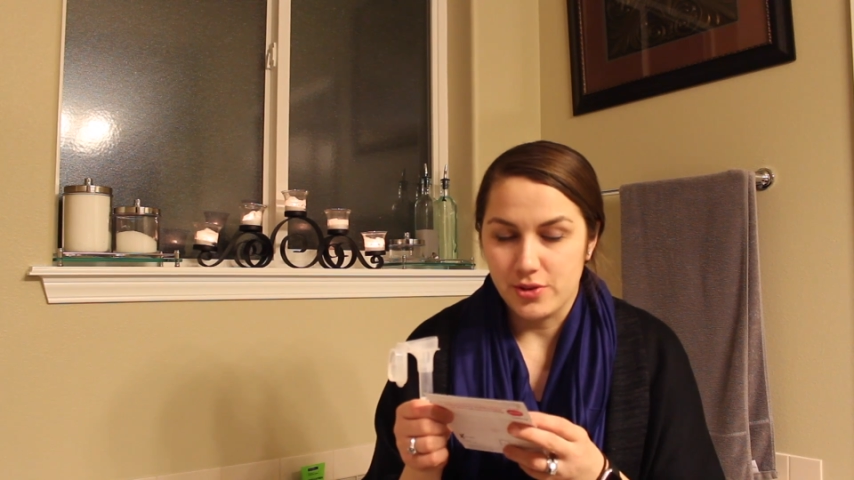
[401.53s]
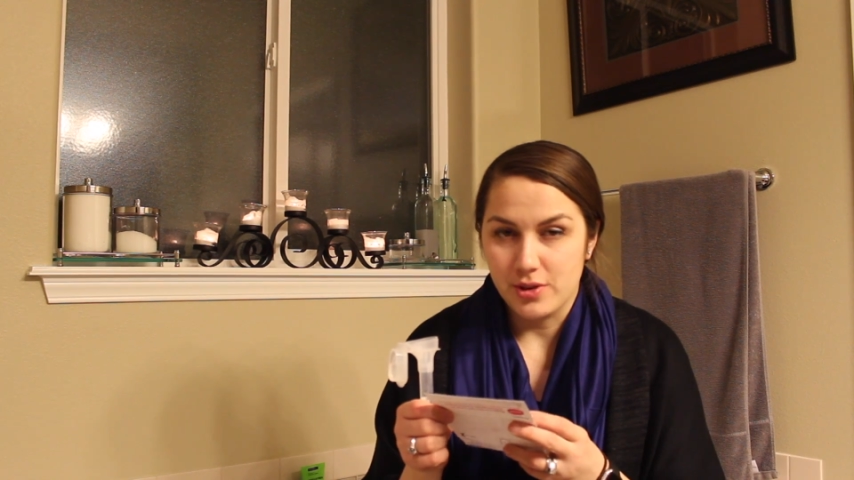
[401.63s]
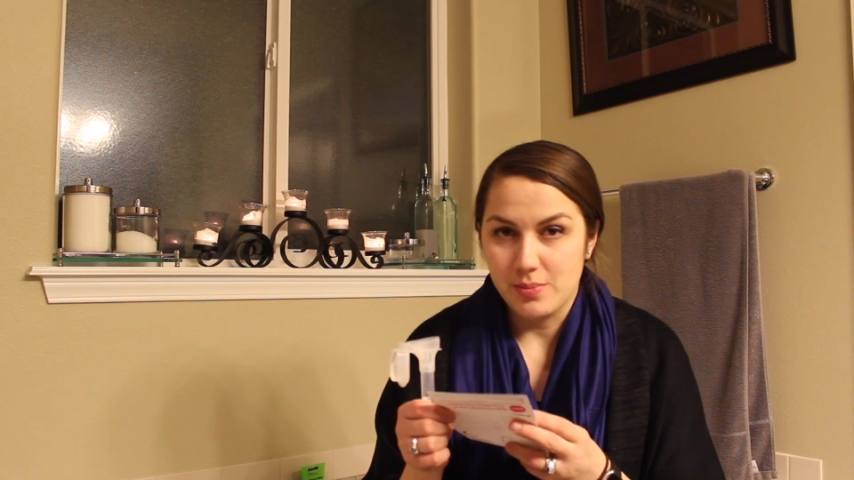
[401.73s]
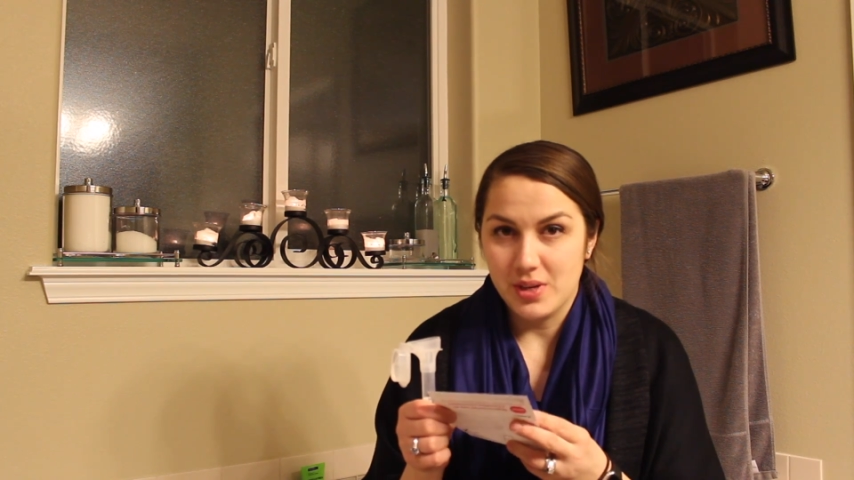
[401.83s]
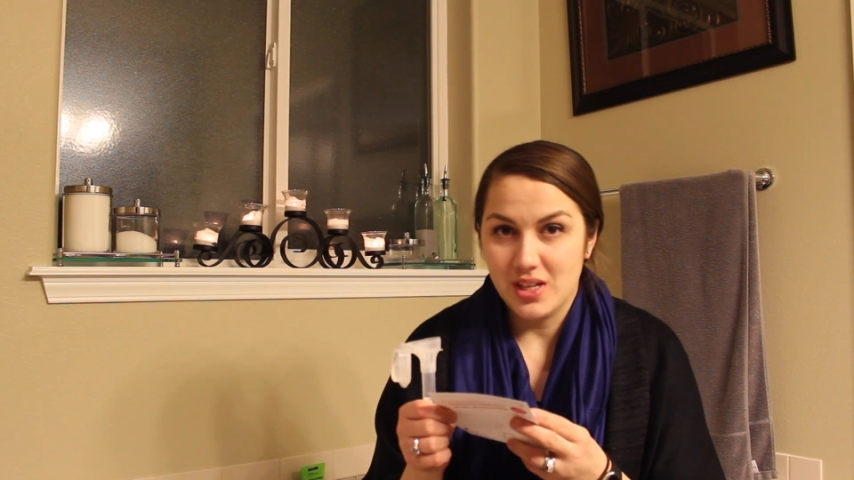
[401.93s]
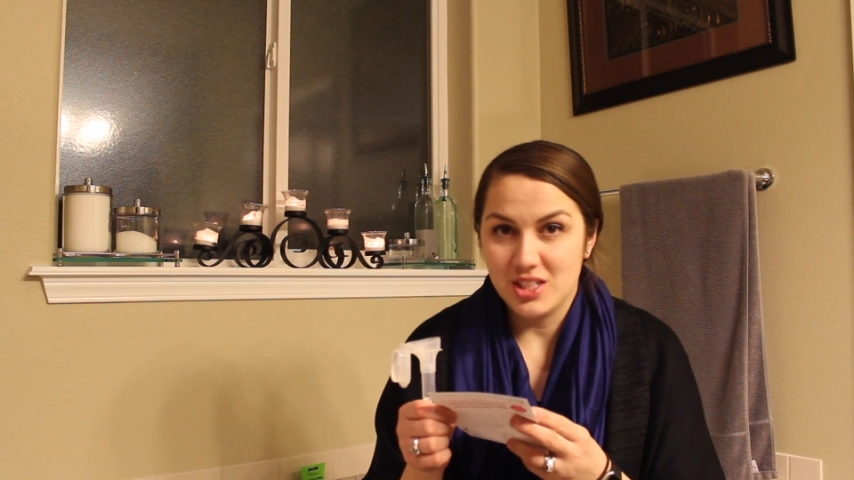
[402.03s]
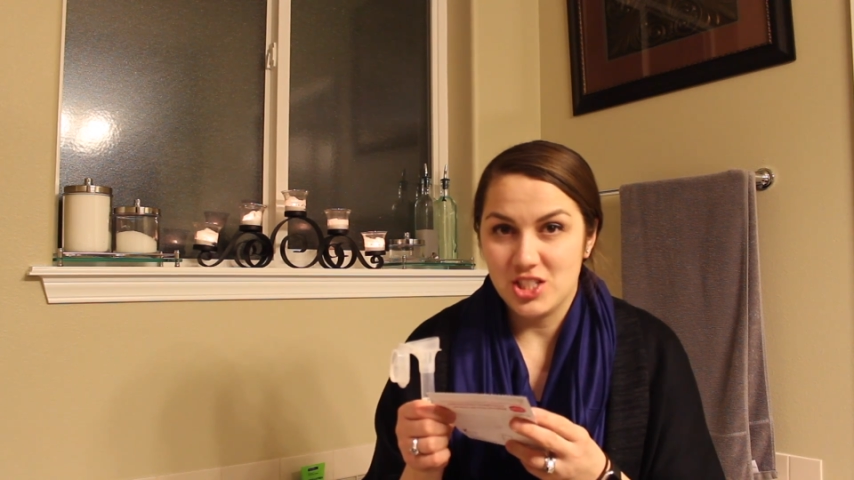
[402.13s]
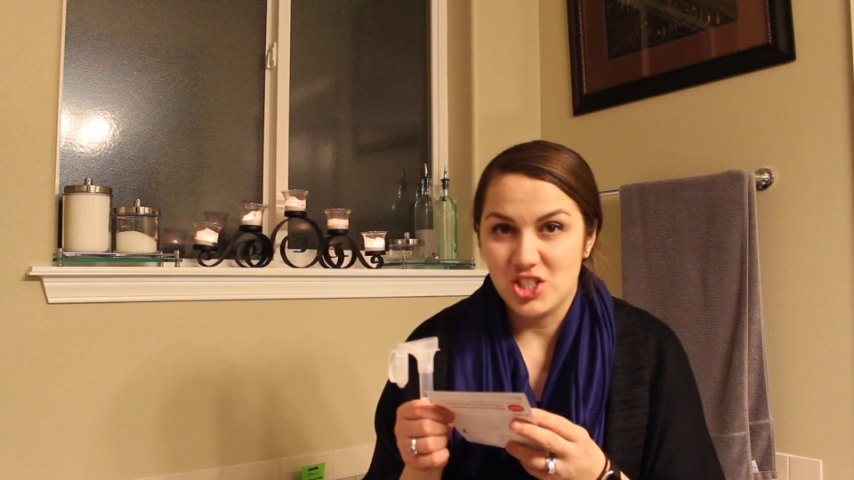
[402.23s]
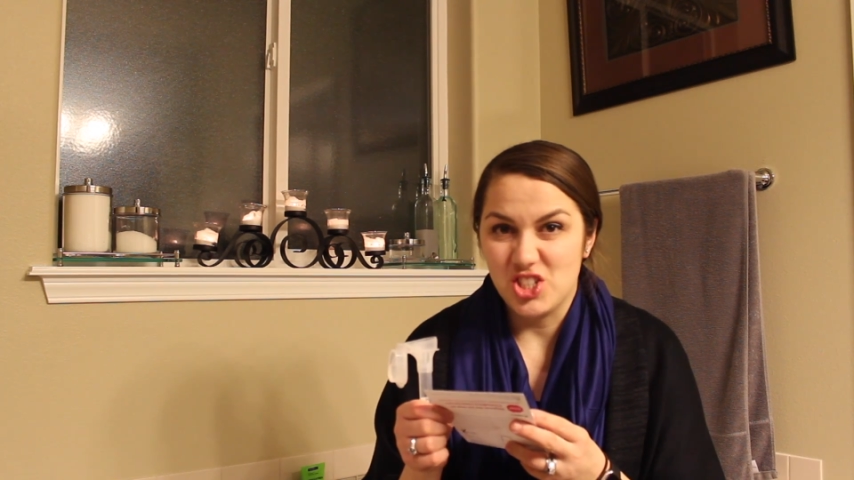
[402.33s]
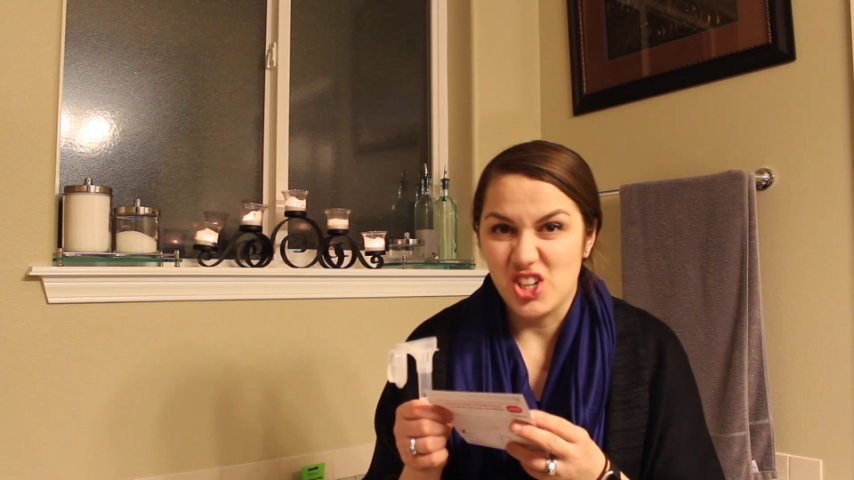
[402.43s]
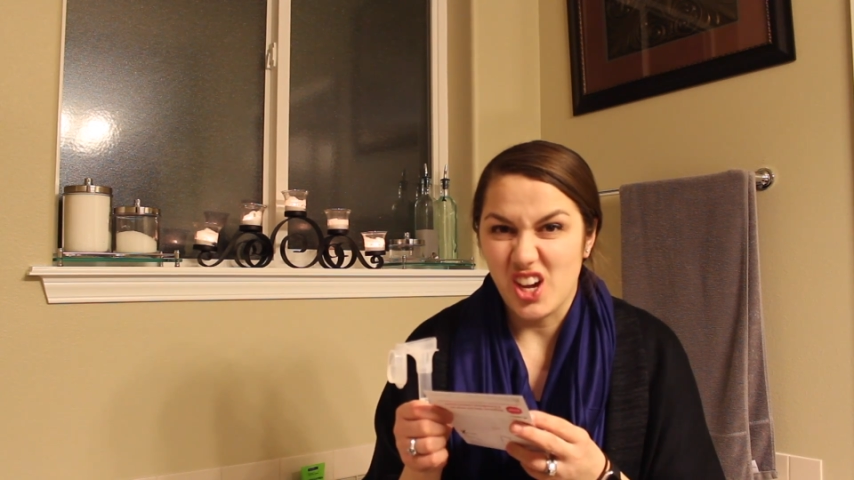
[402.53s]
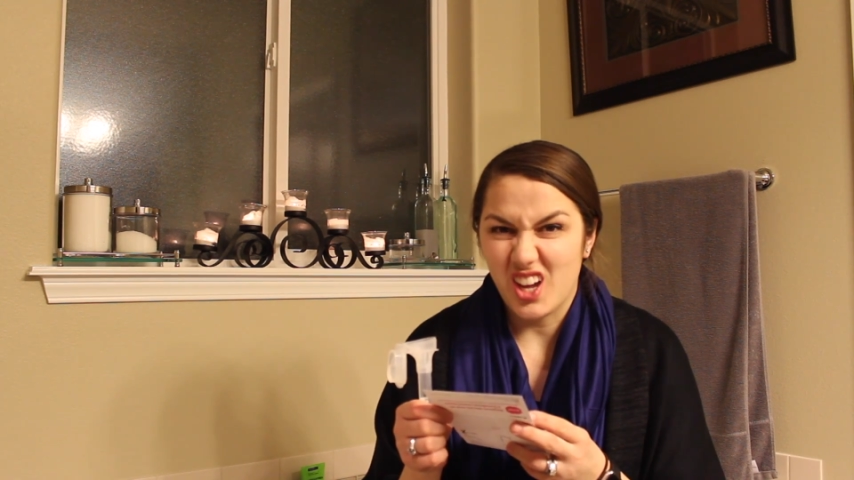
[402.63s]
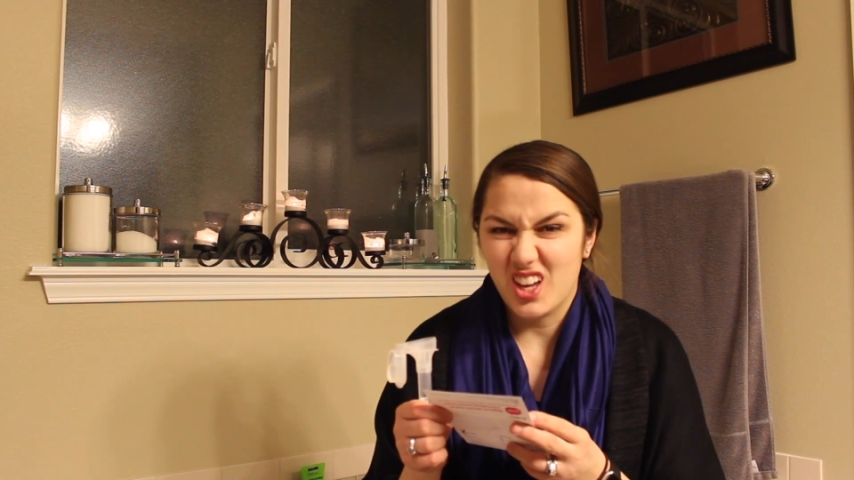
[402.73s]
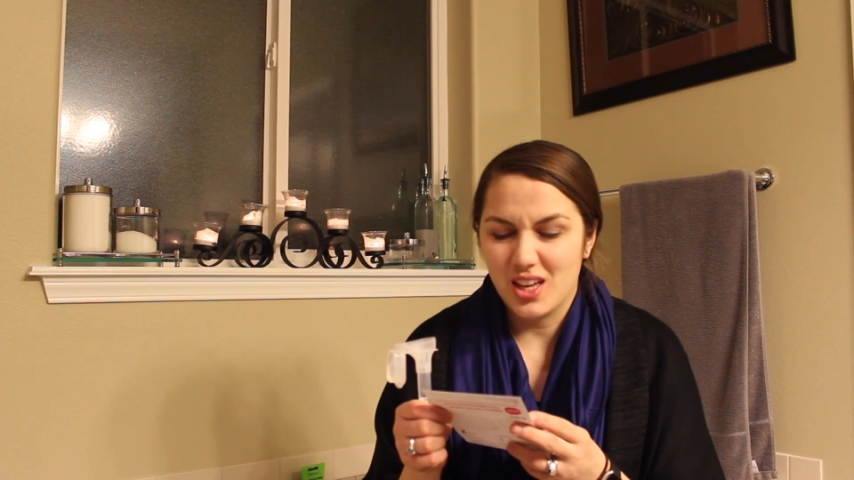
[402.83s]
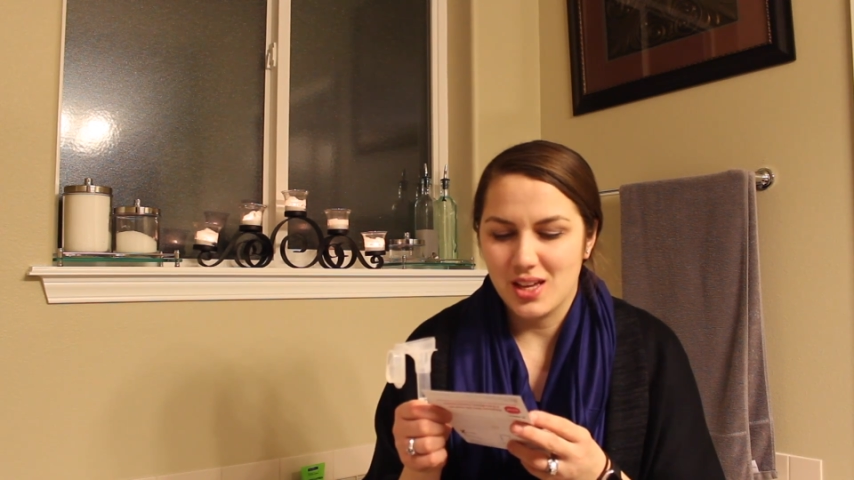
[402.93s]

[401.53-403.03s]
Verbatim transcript: 30 minutes, check.